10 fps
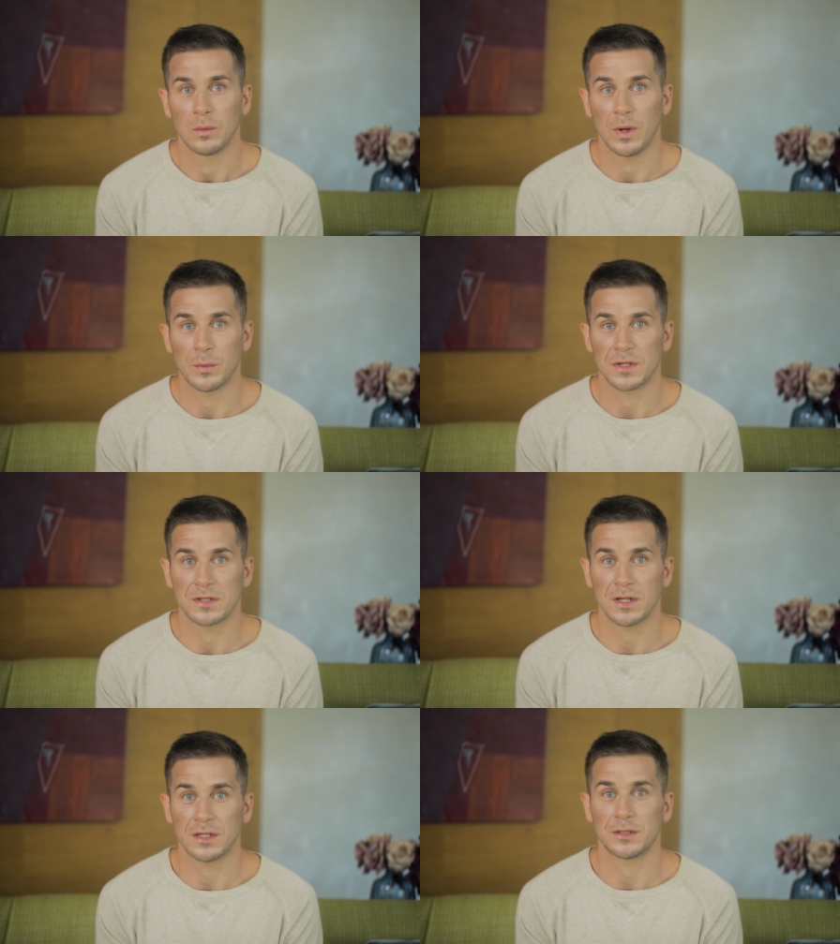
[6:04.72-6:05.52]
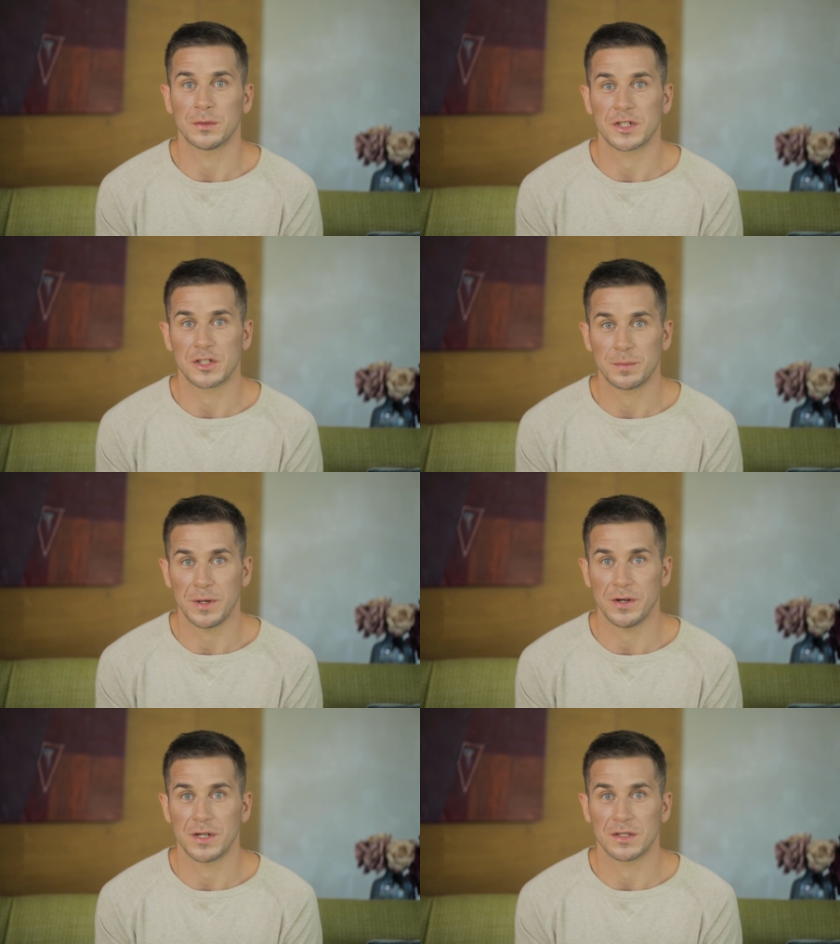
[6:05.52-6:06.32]
When we start to
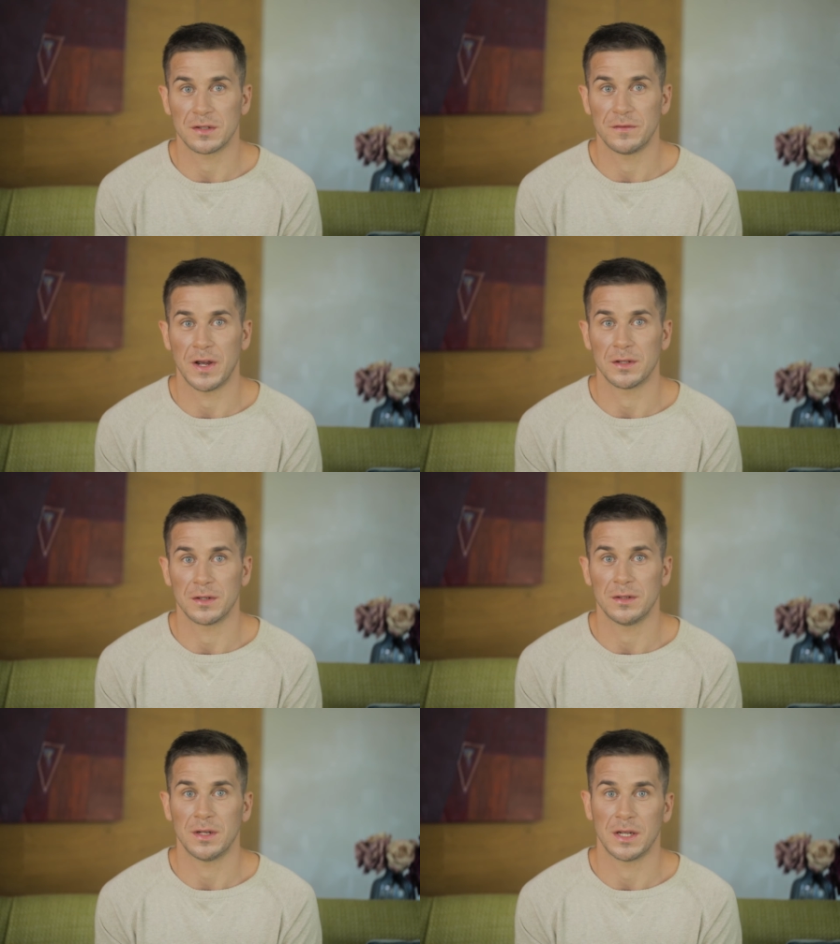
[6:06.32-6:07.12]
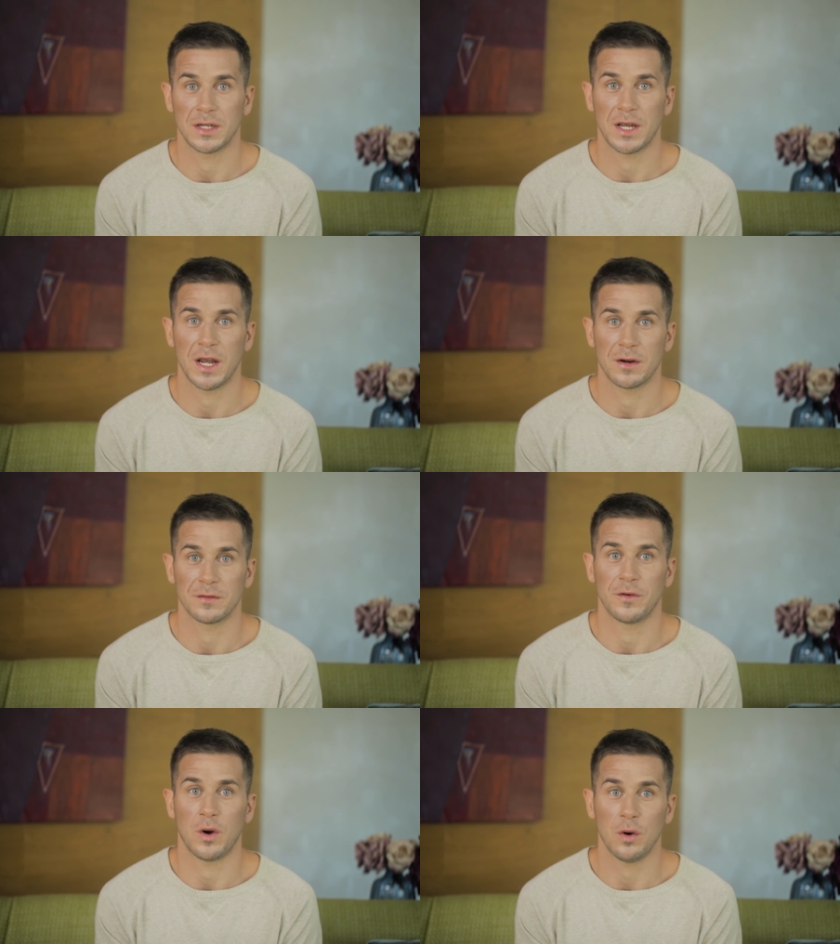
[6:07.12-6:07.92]
experience the value in
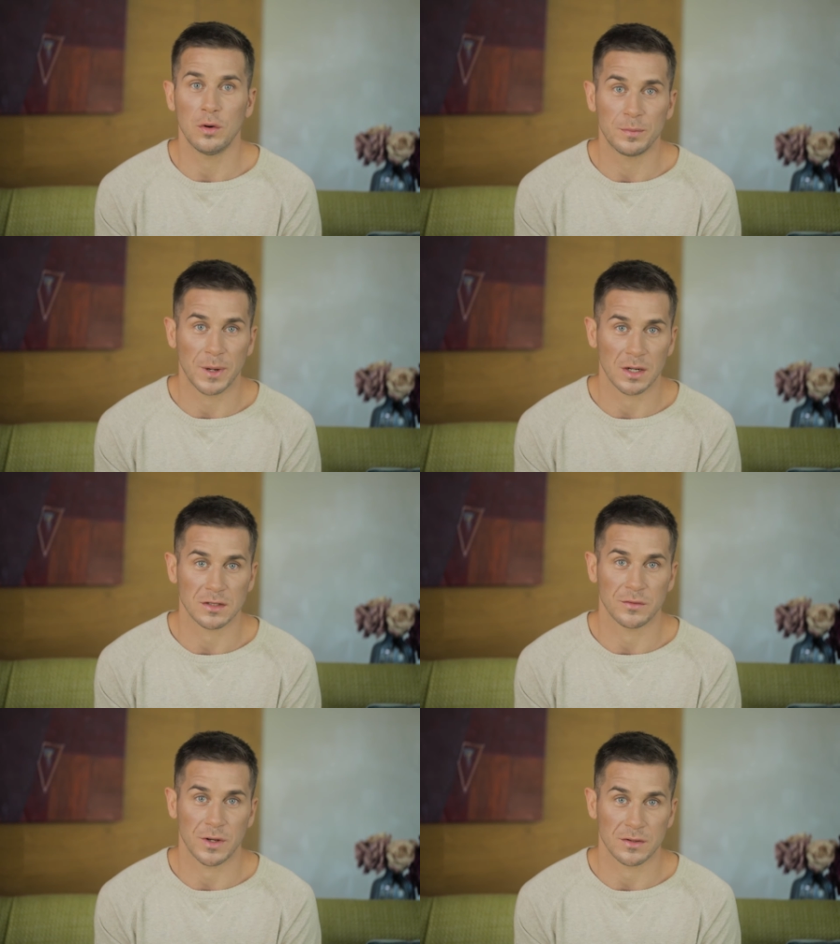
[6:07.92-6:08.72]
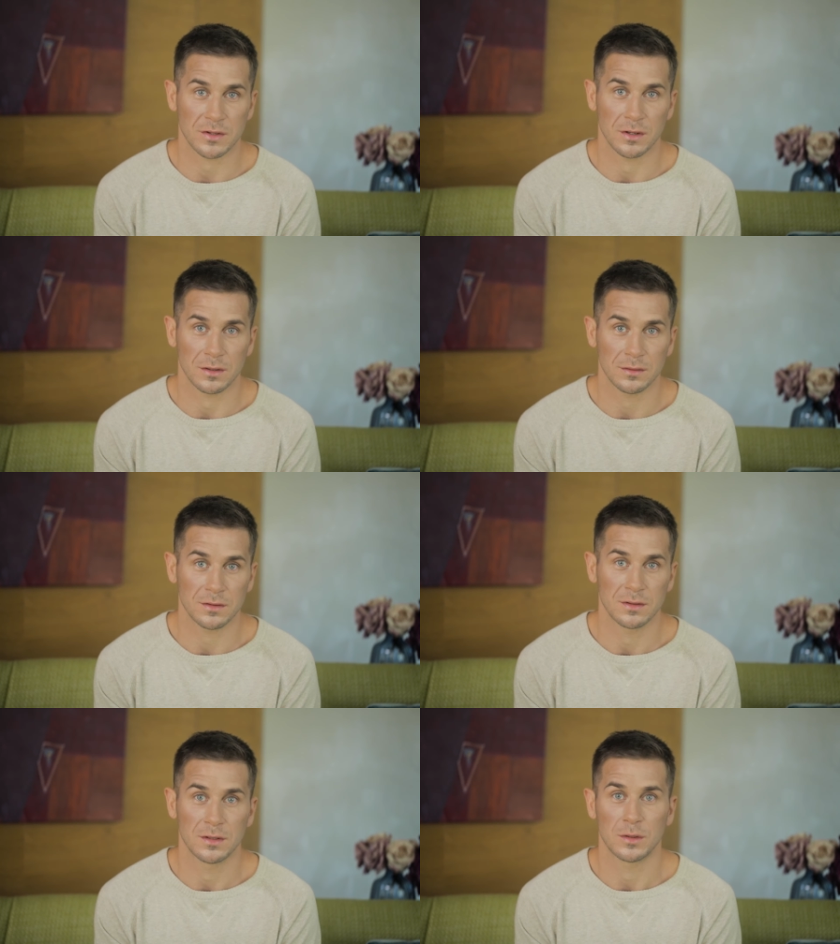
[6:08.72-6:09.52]
caring for all parts of
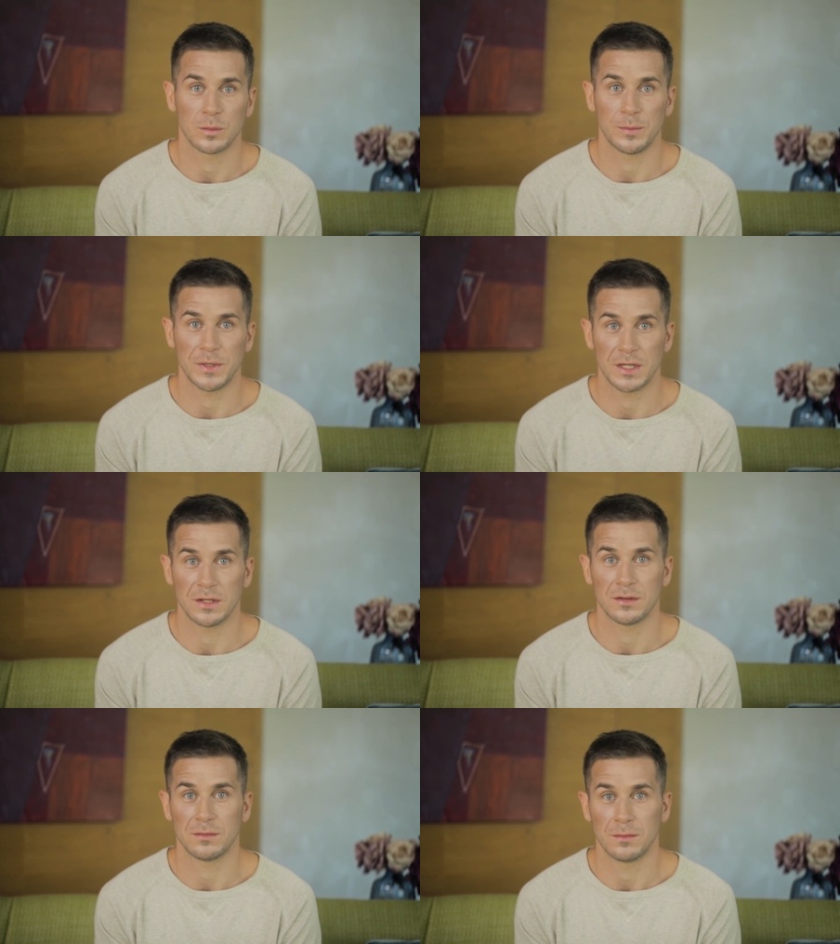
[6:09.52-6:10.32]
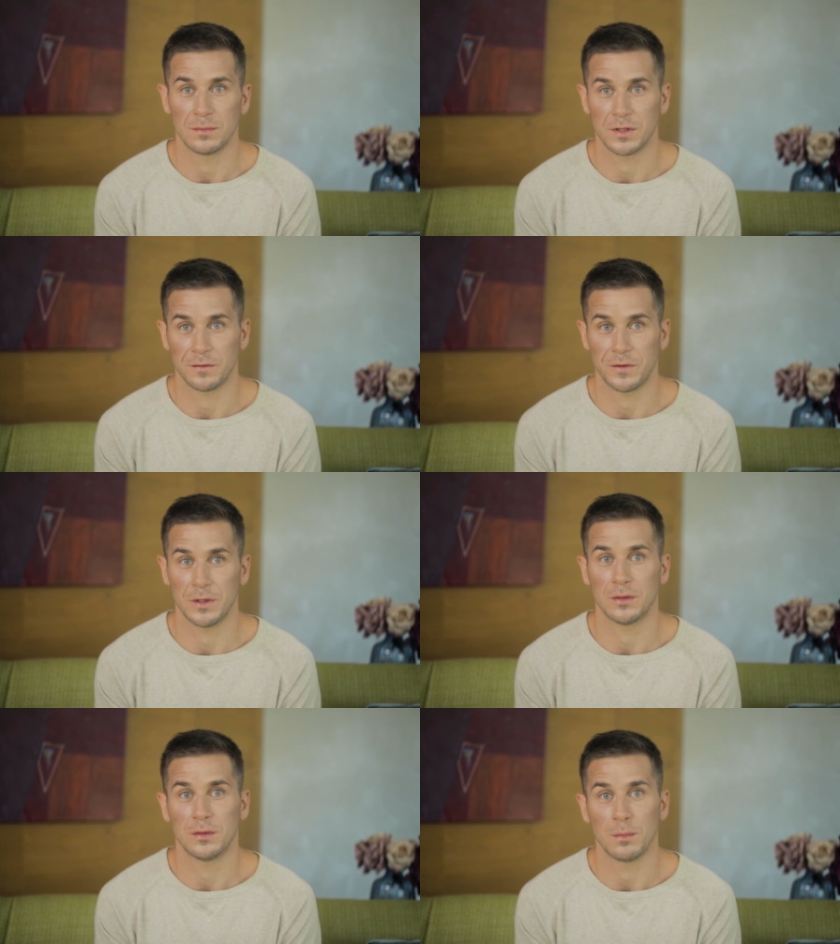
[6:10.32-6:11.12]
ourselves, we begin to
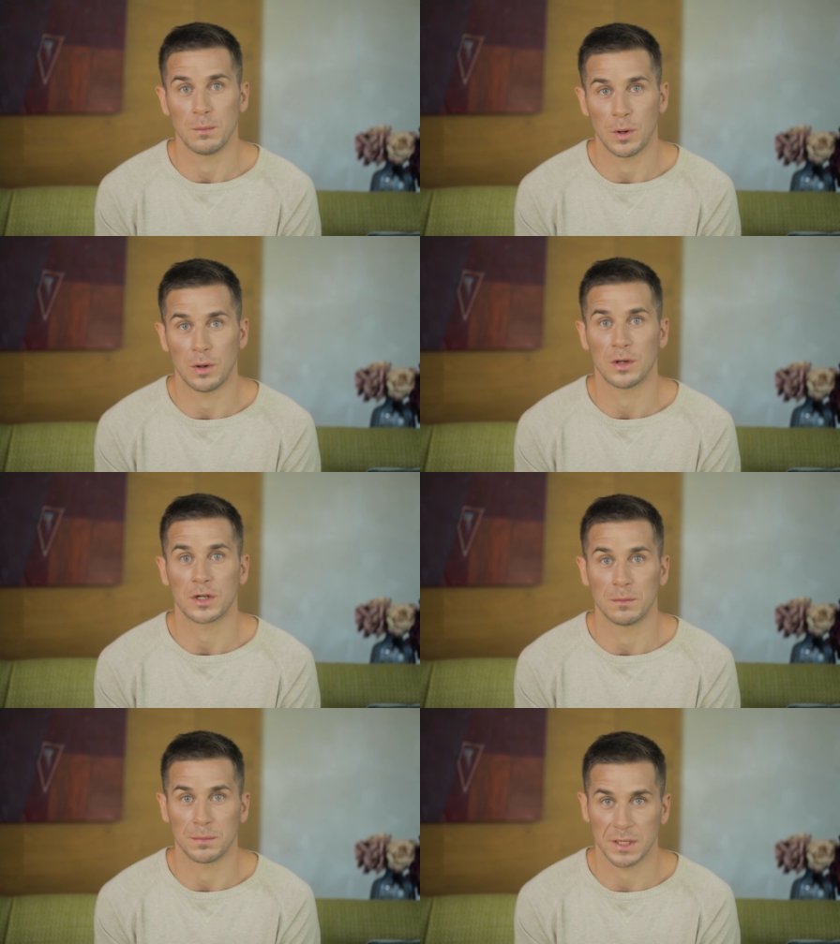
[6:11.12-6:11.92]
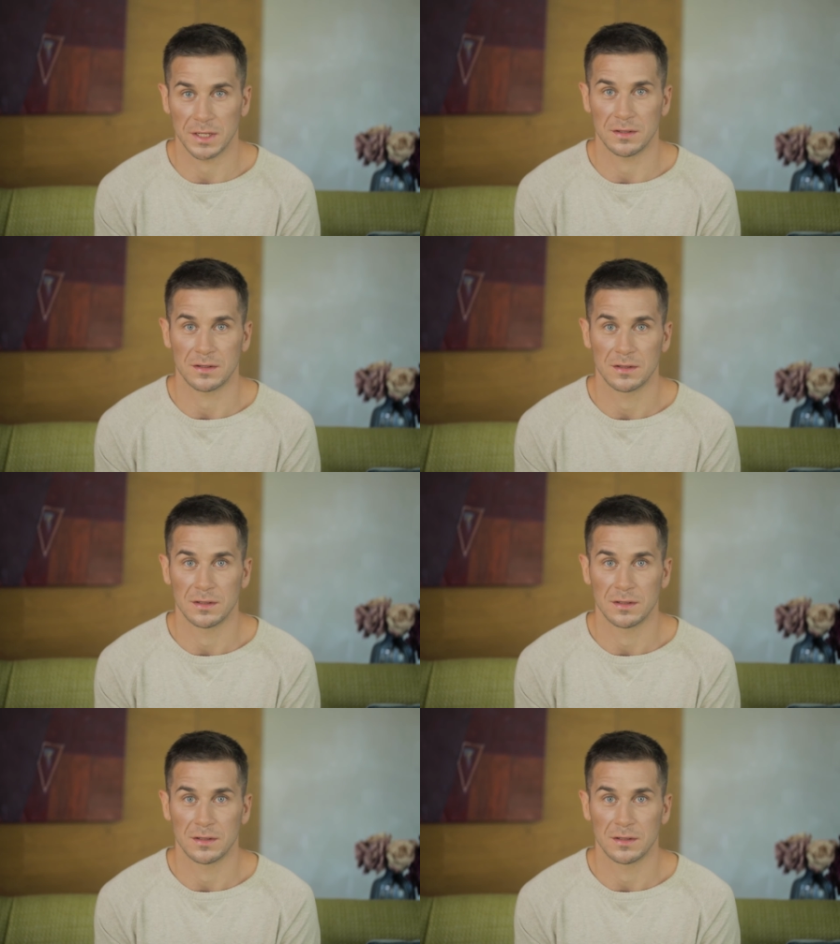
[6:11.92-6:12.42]
feel more complete,